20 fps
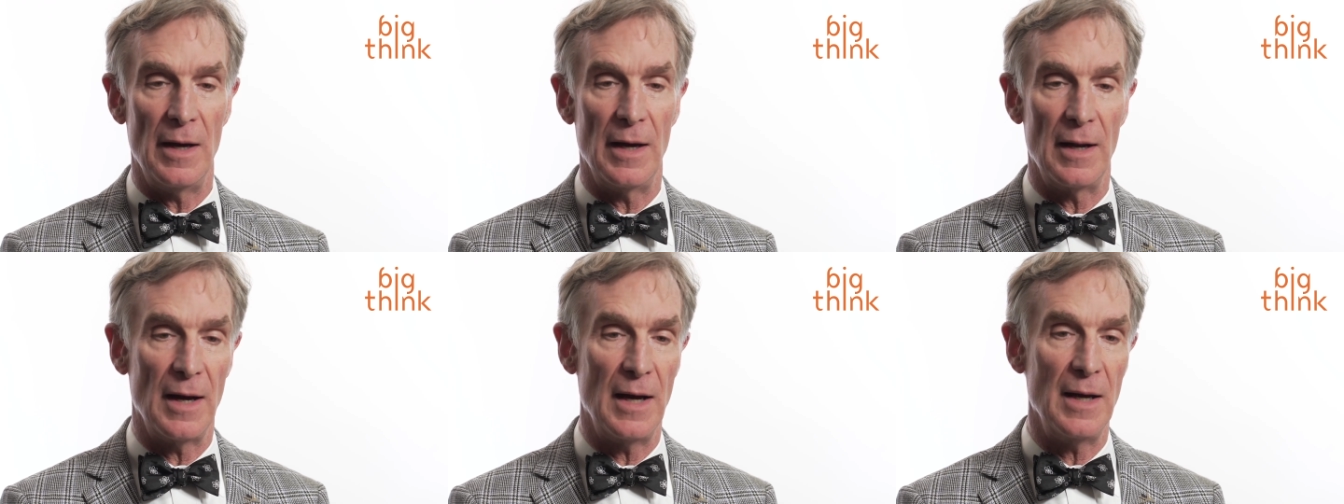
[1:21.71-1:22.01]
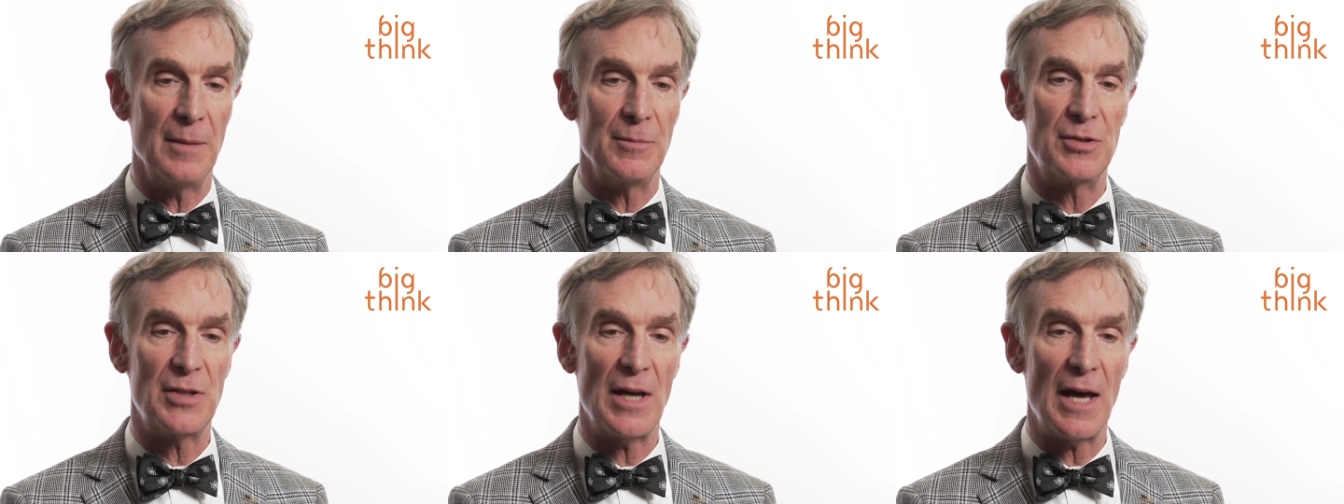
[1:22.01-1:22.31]
And
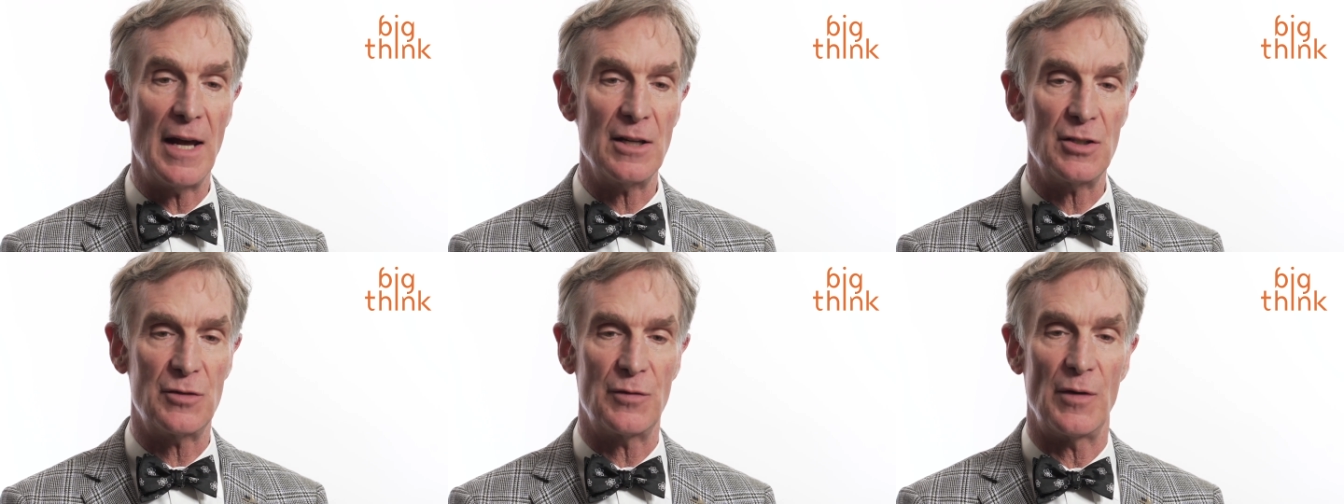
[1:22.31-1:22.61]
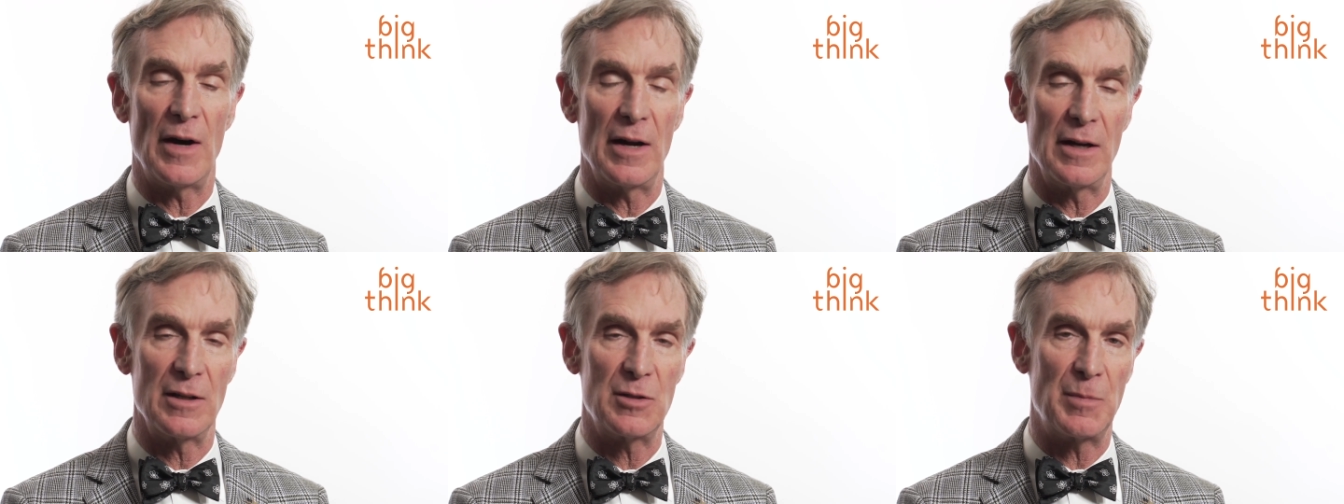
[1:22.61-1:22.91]
I am
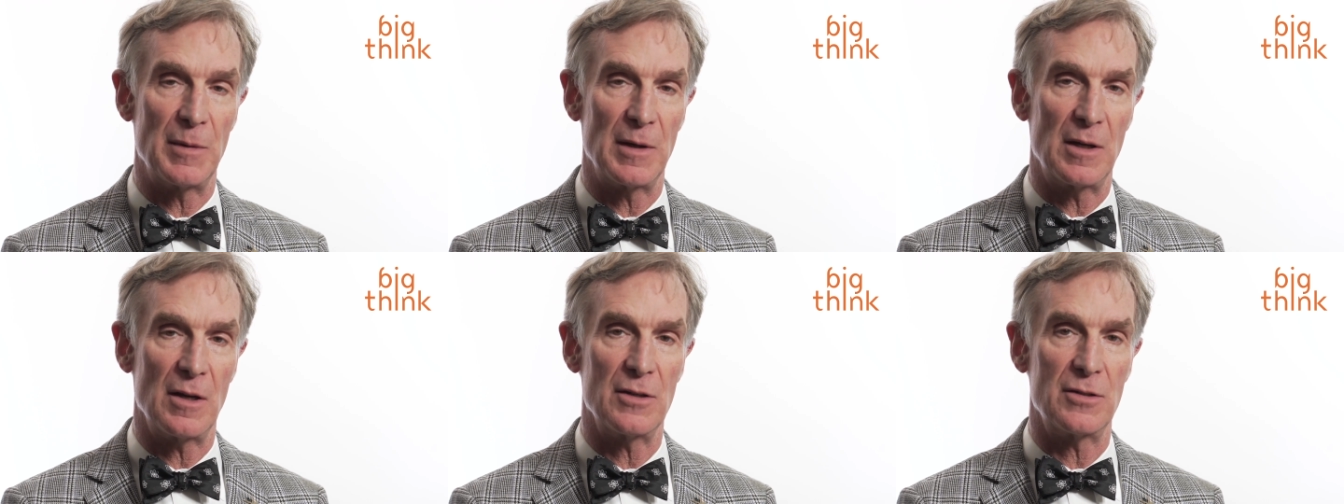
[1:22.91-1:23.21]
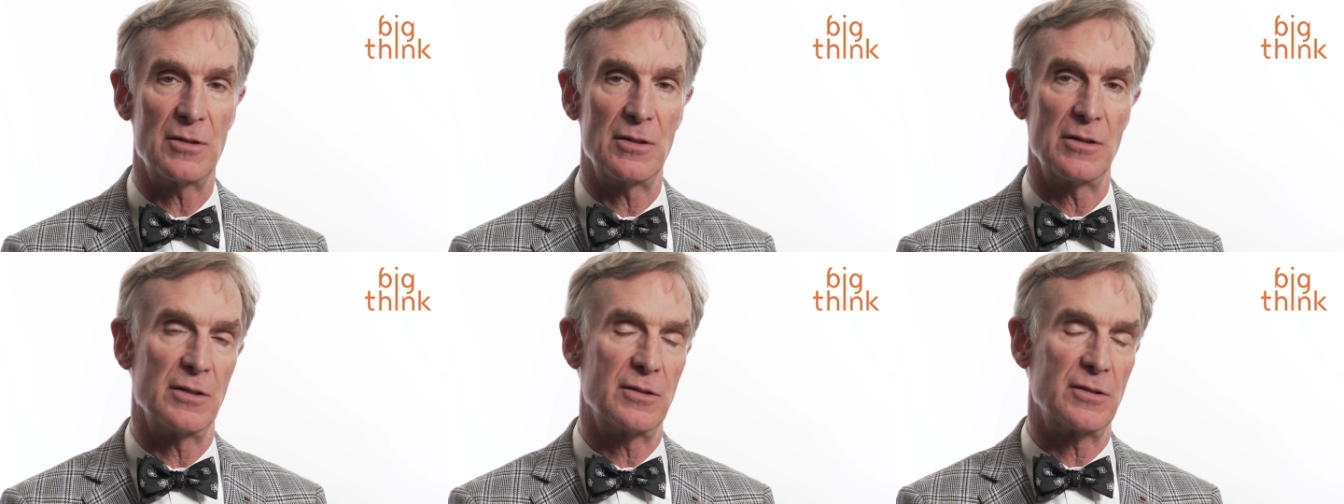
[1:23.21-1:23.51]
satisfied it's
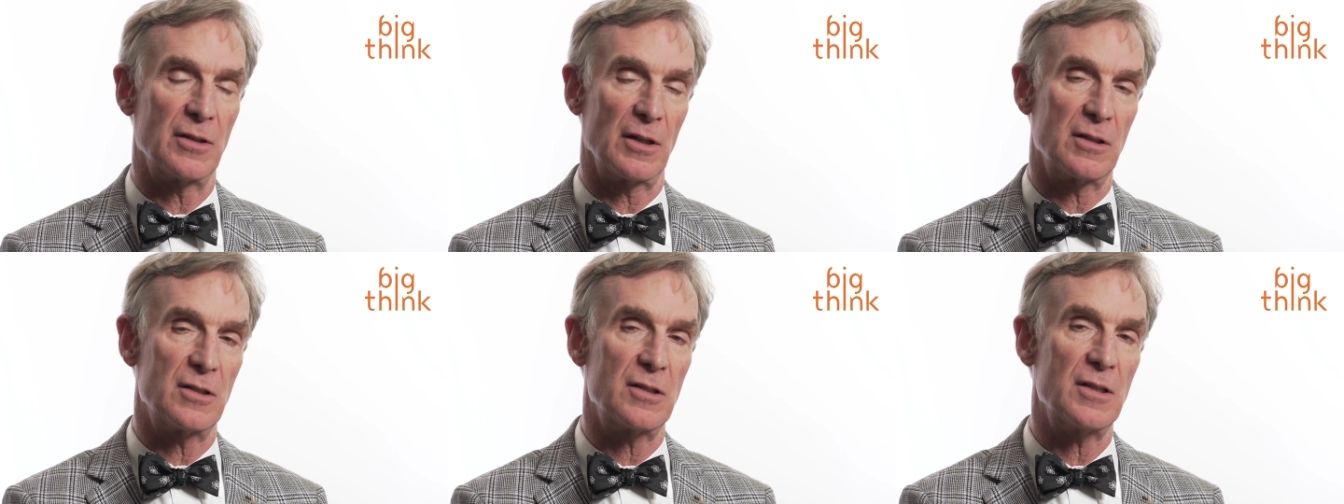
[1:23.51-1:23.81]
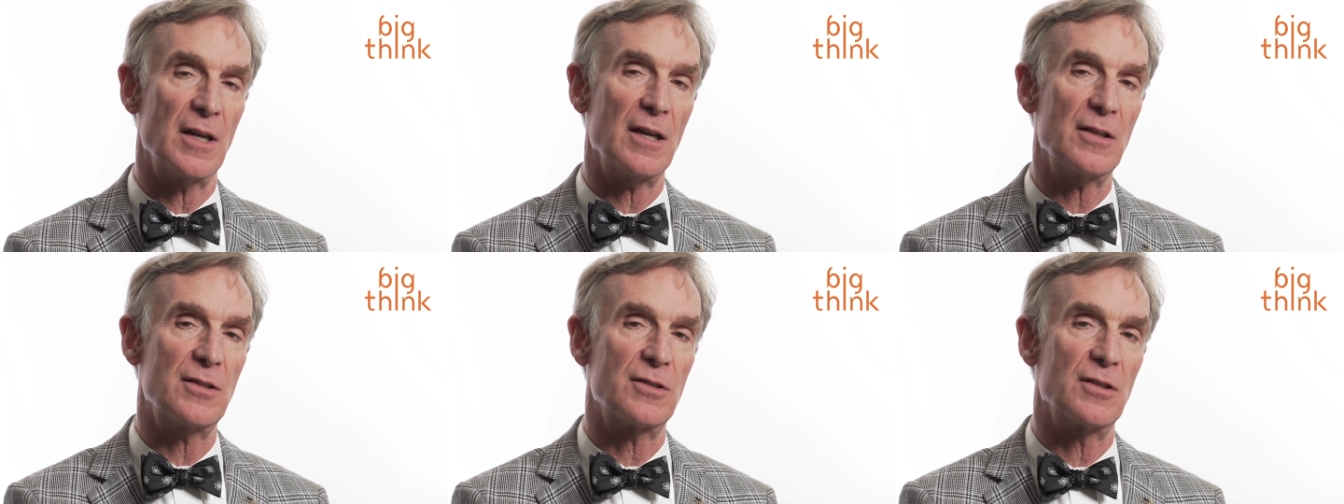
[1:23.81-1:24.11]
because of the
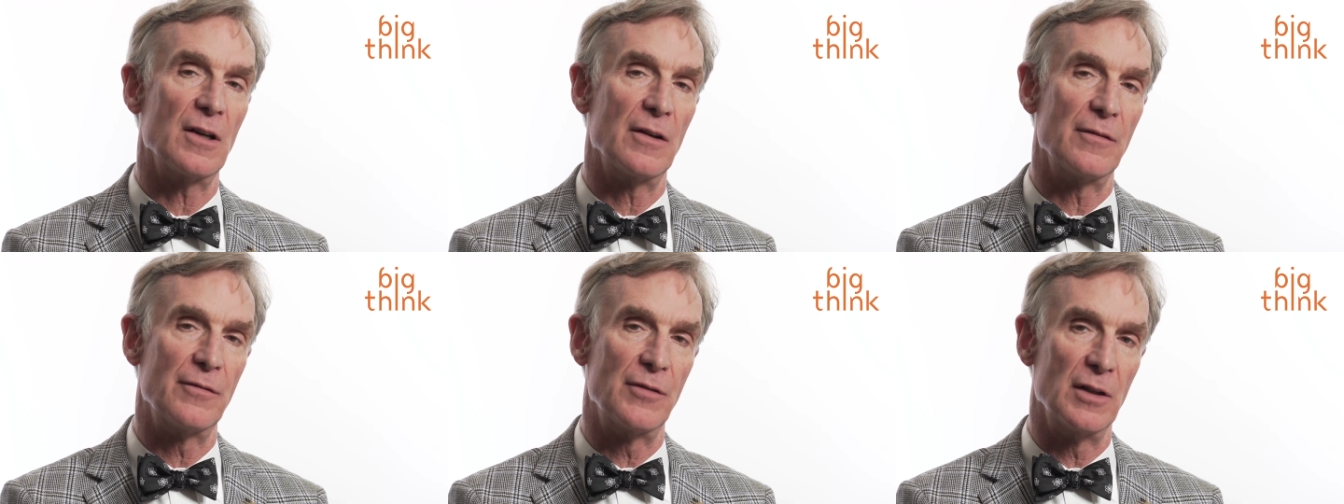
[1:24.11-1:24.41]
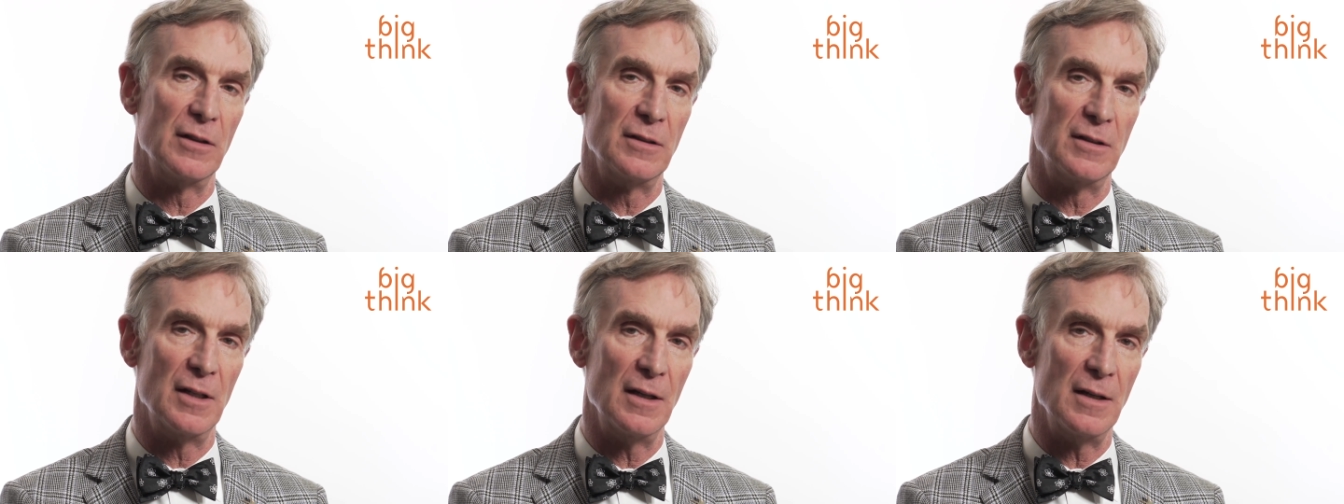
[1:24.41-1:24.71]
success
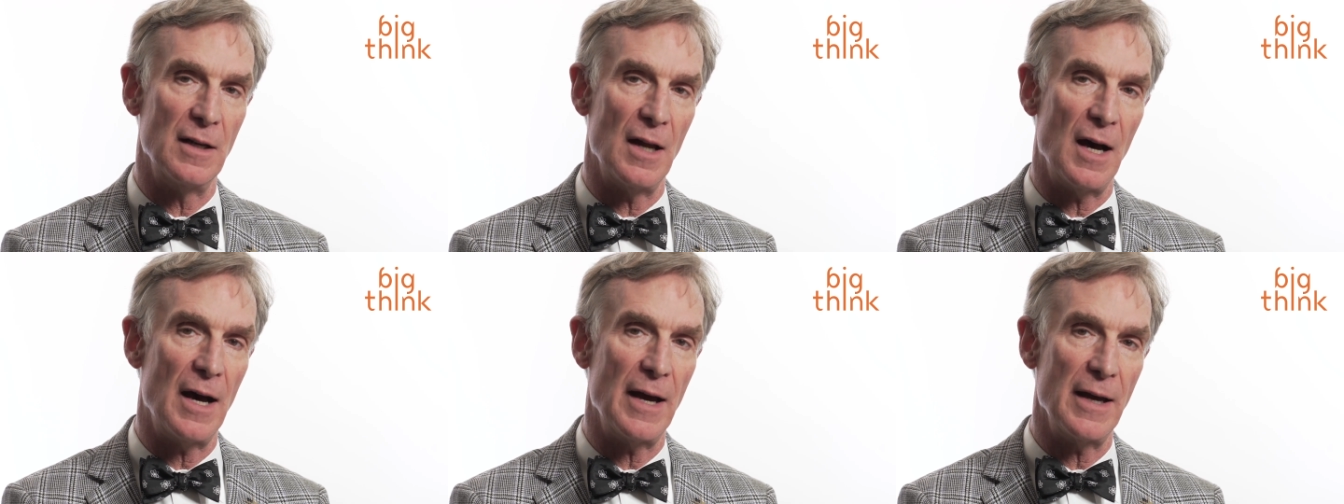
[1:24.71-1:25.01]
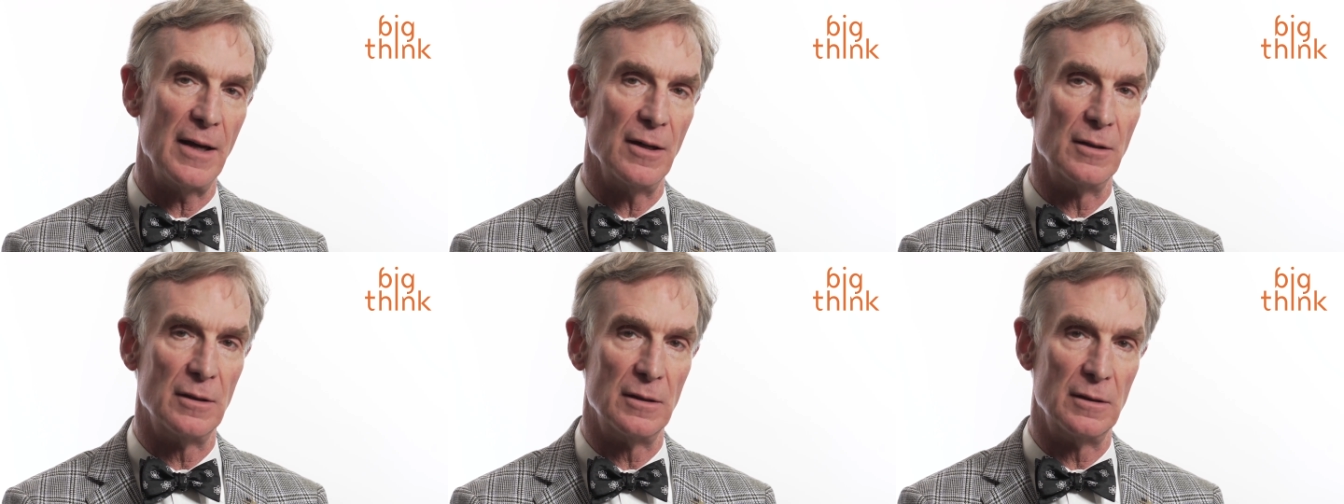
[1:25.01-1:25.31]
of the
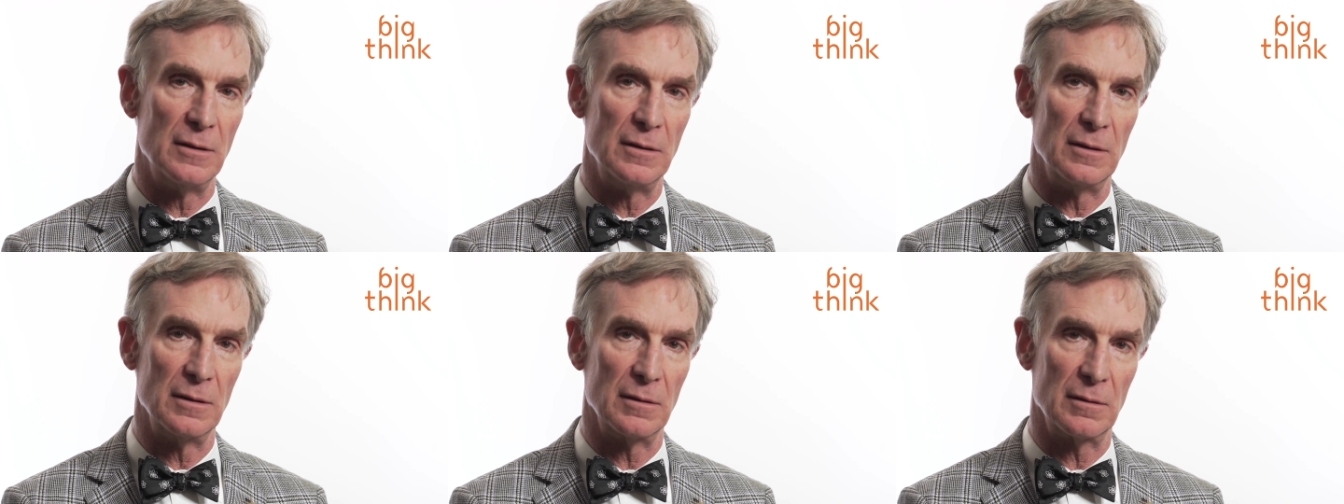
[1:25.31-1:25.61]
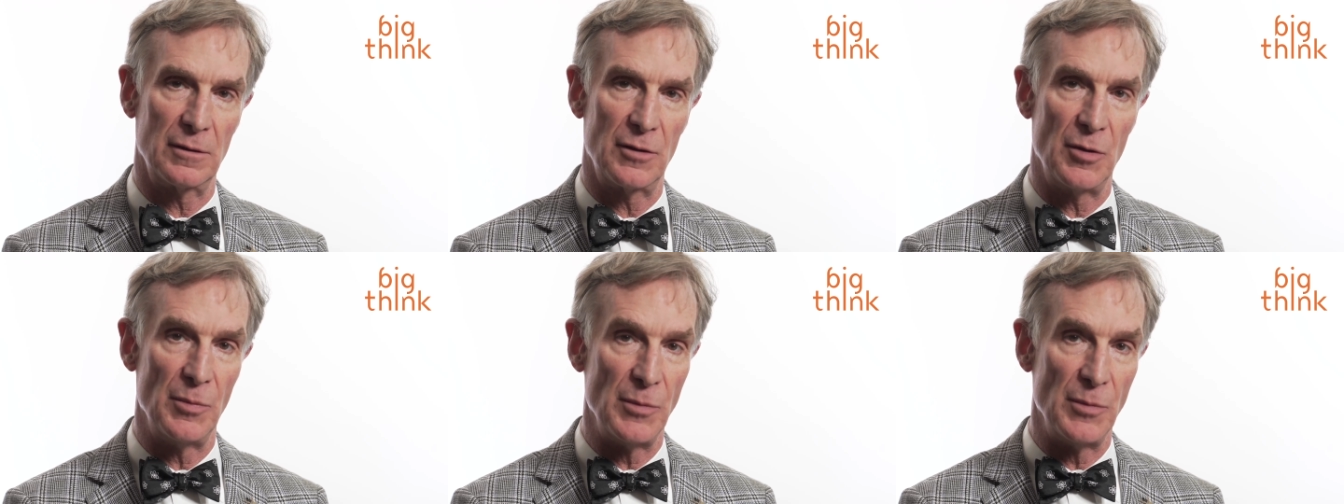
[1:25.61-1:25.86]
denial